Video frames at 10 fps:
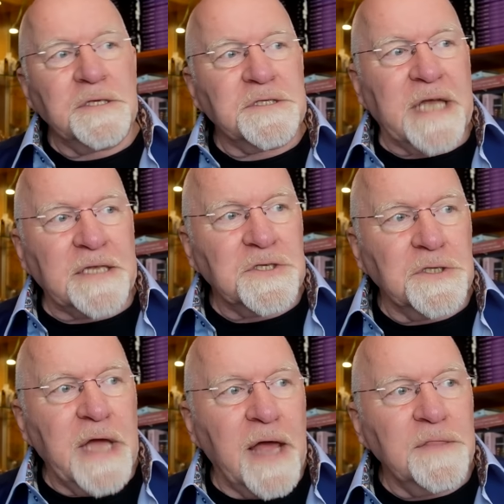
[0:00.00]

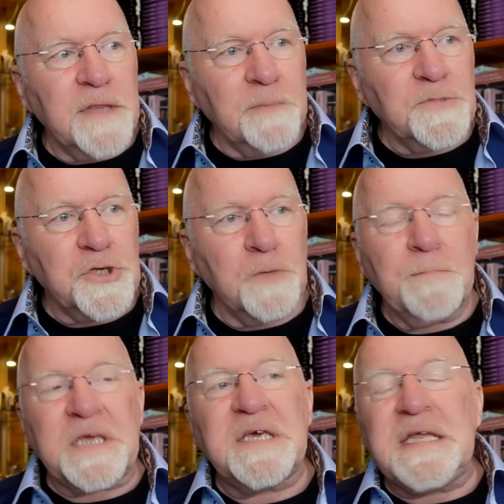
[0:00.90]
Saturn and Neptune
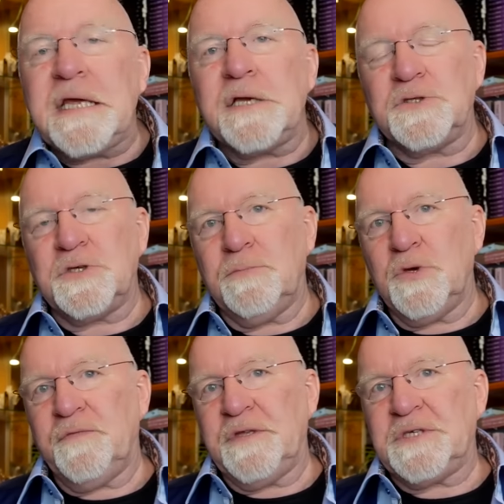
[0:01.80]
beginning to
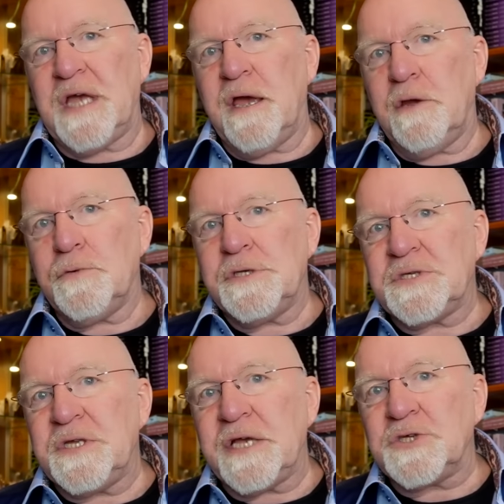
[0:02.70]
move into
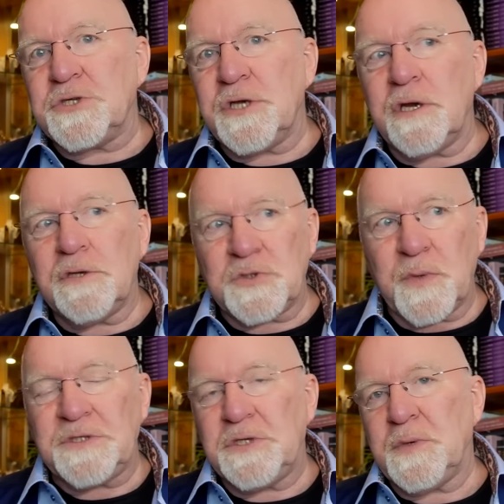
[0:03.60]
Aries next year in
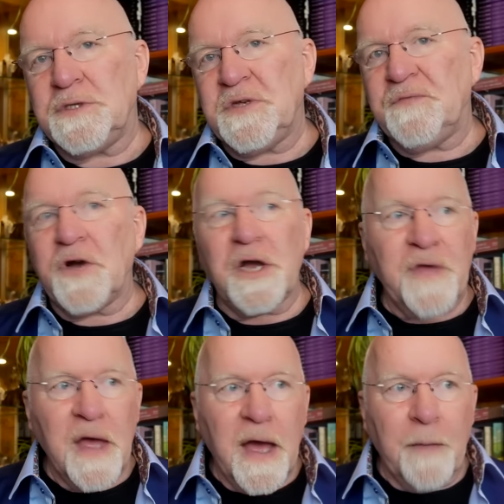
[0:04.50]
twenty
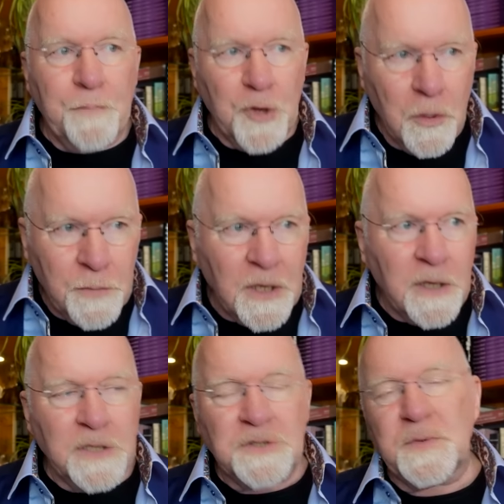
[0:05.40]
twenty-five and
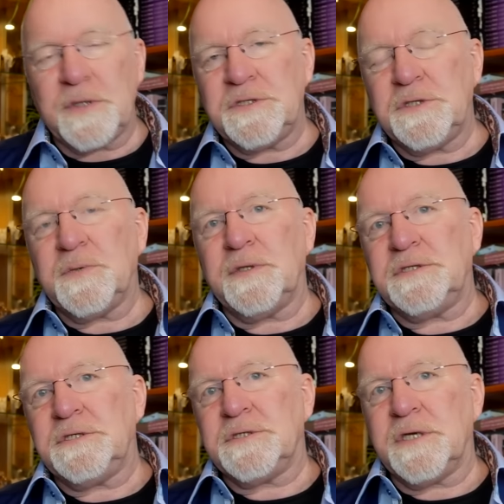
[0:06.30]
permanently in twenty
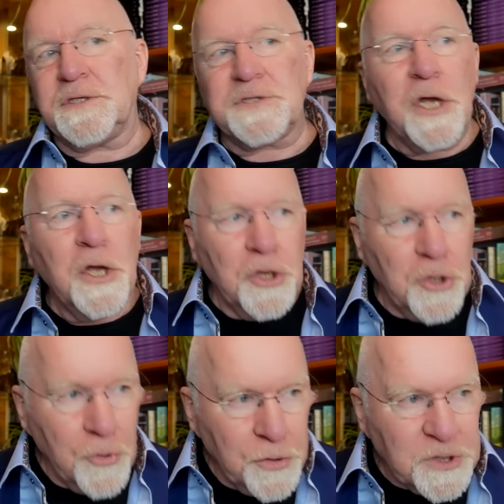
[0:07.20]
twenty-six.
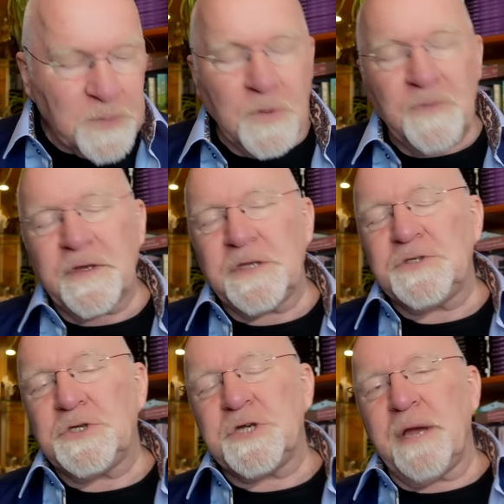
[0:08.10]
Uranus moving
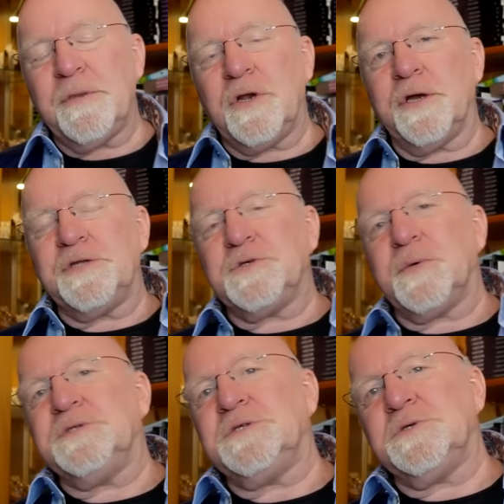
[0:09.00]
into Gemini in
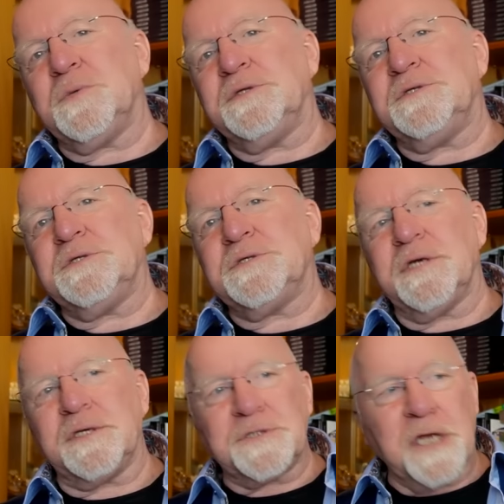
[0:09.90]
twenty
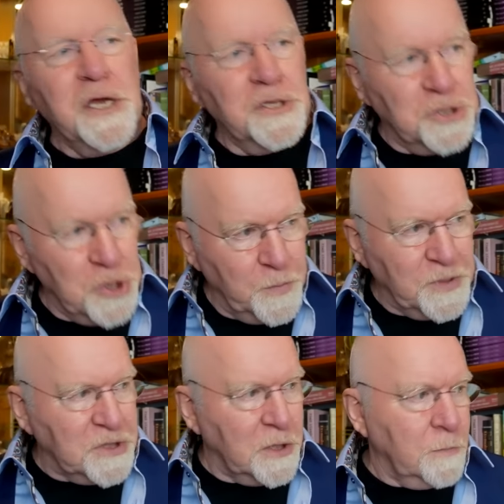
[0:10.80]
twenty-six.
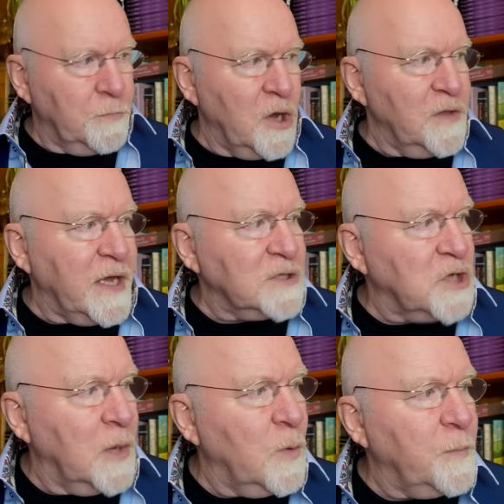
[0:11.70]
Jupiter by that
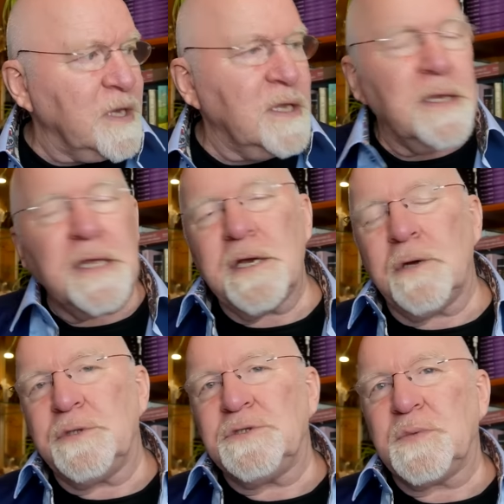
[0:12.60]
time will be in
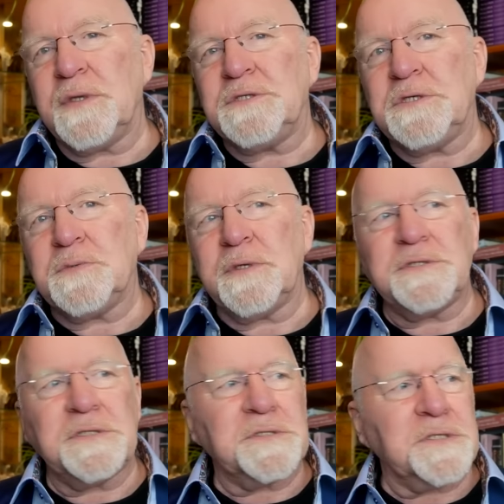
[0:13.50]
Leo in twenty
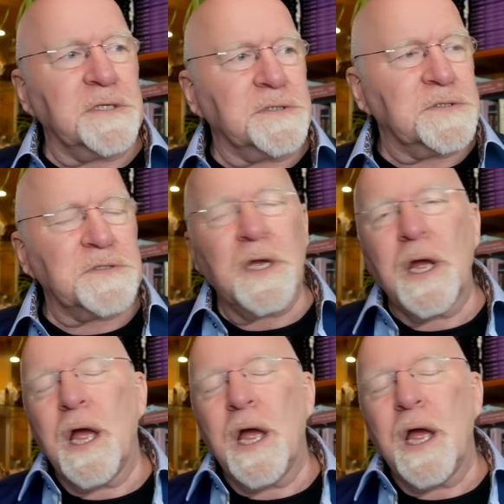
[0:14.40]
twenty-six.